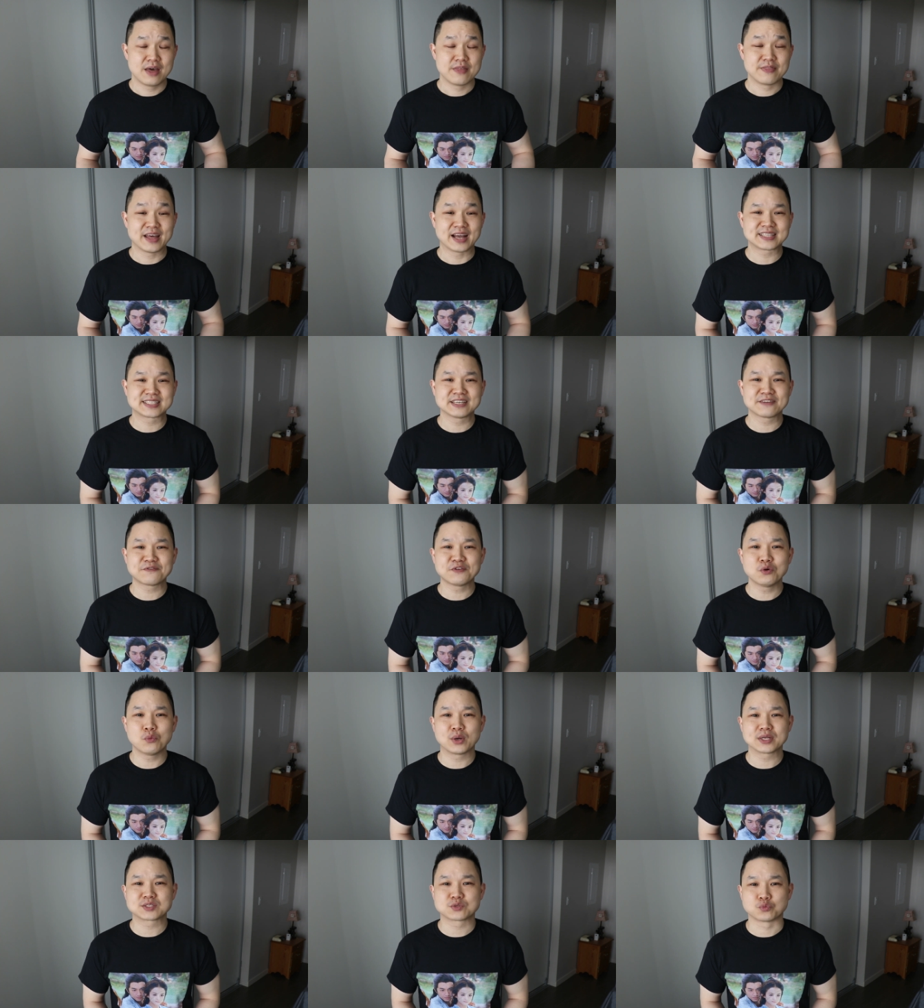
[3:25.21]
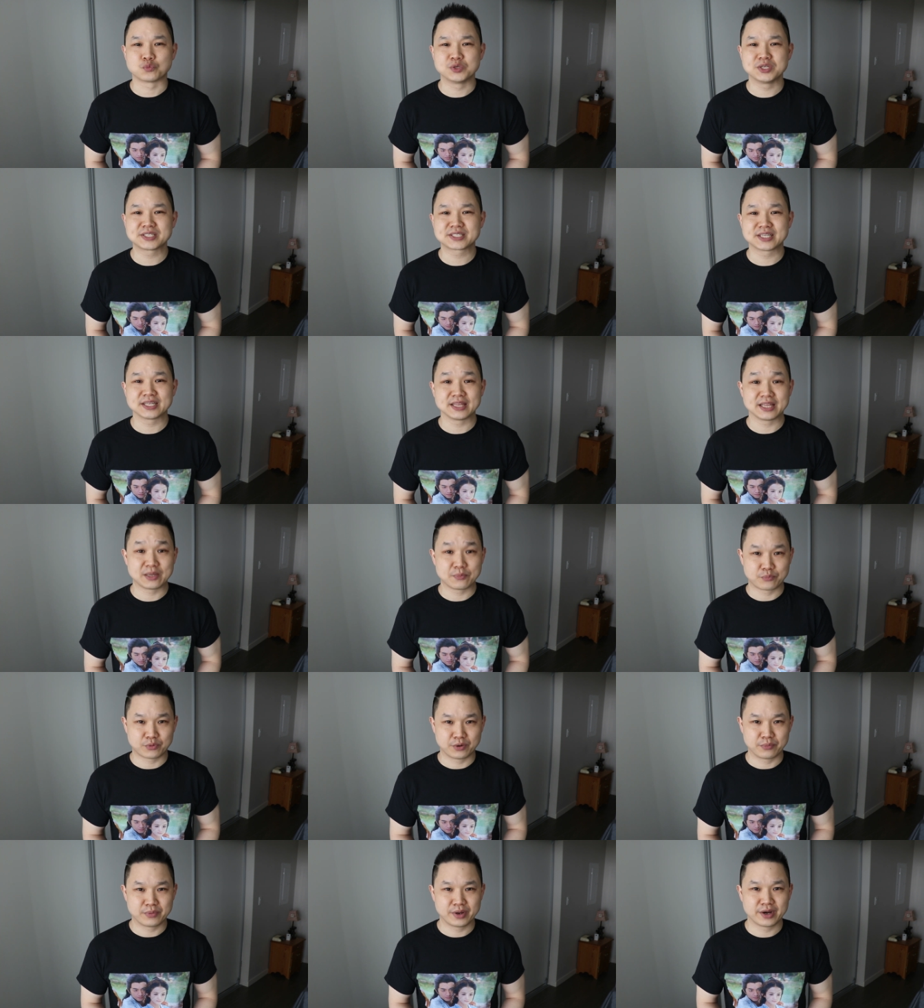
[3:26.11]
And that's it for what's
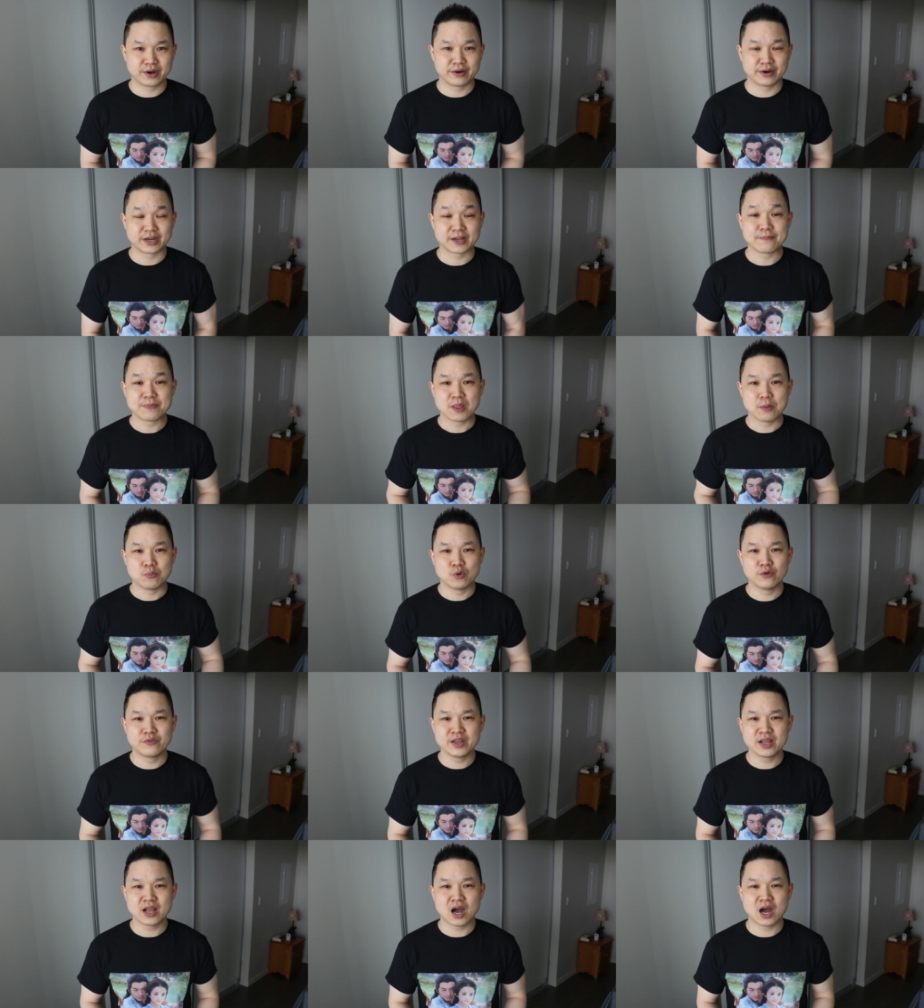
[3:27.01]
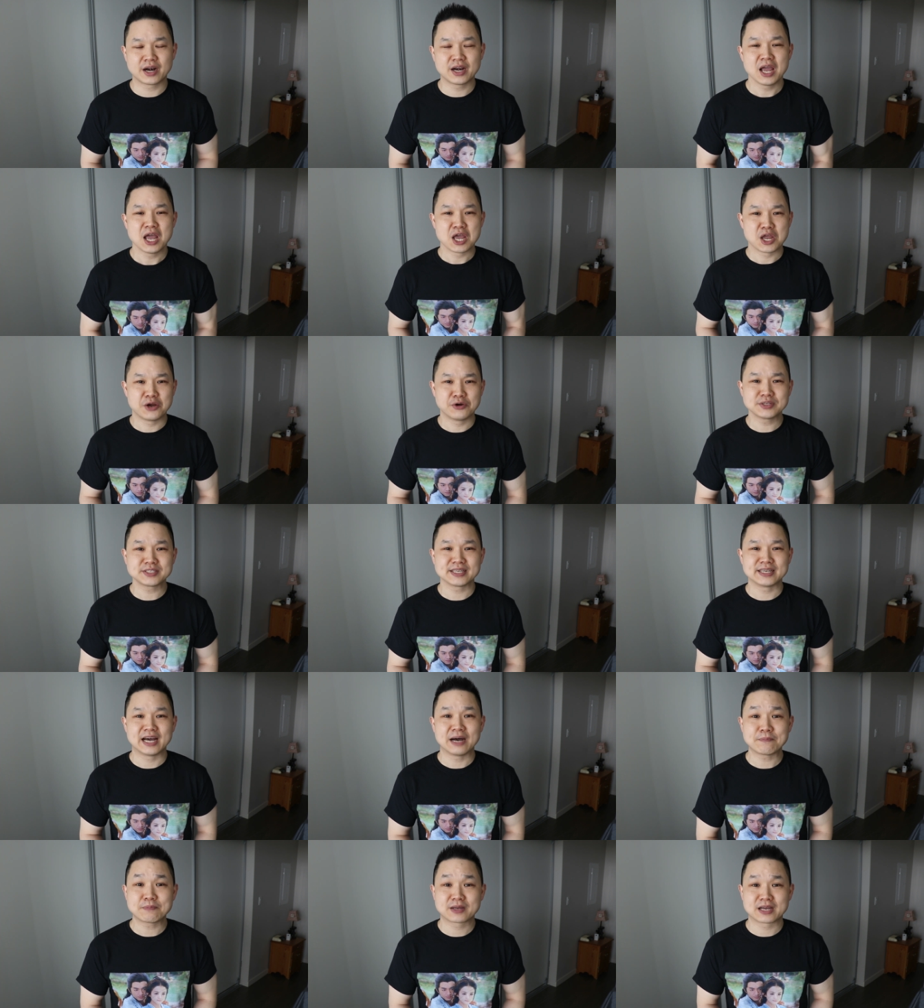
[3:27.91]
recently premiered. Moving on, here's
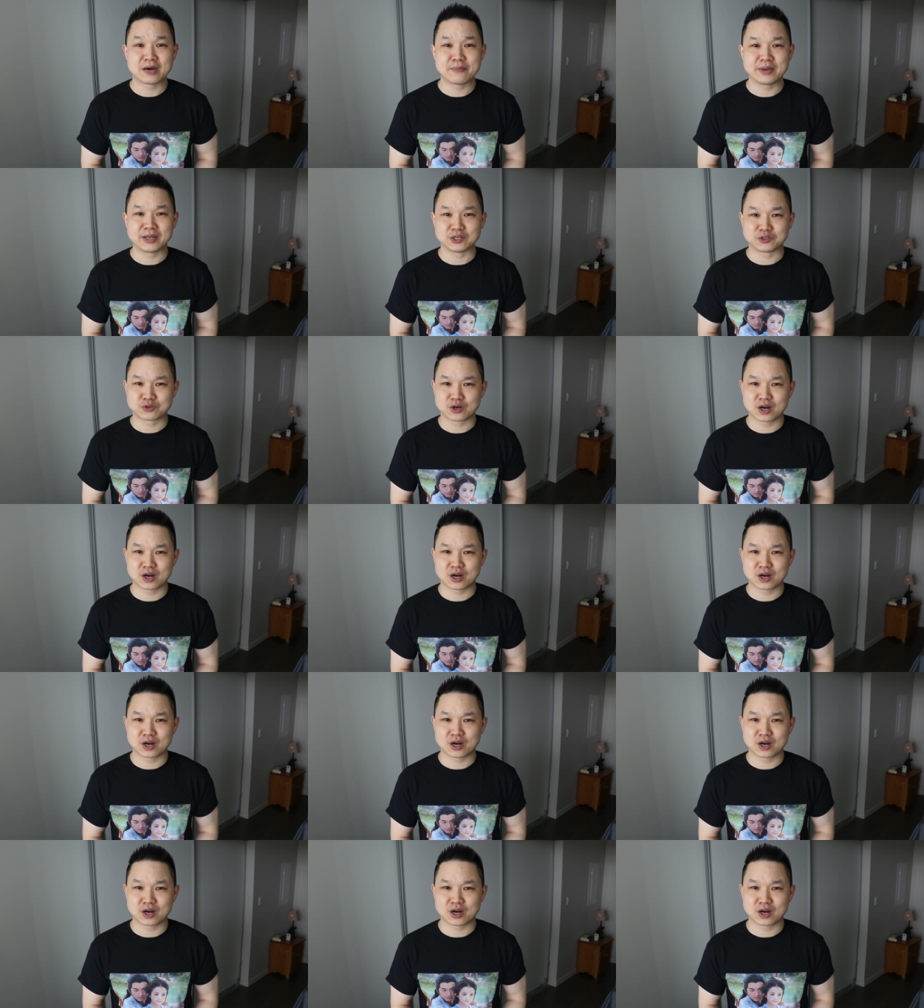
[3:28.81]
an upcoming